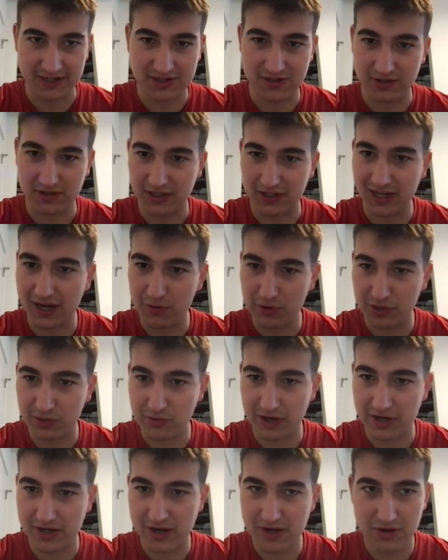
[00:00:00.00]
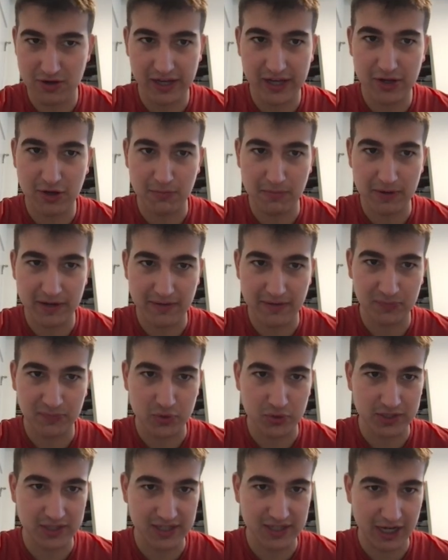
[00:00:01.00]
So today we're doing another NeetCode Medium
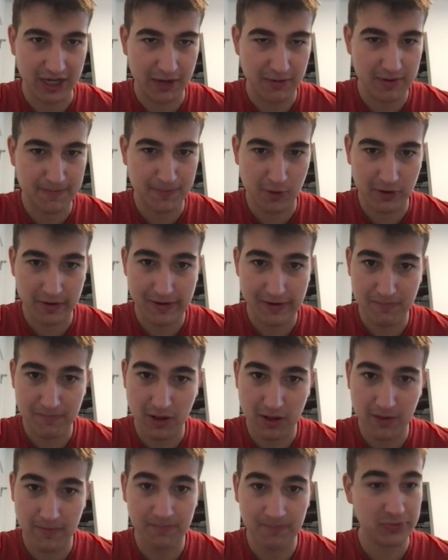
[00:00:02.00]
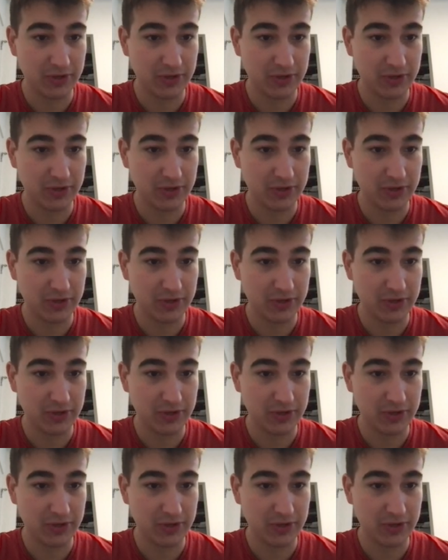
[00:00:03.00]
2D dynamic programming problem,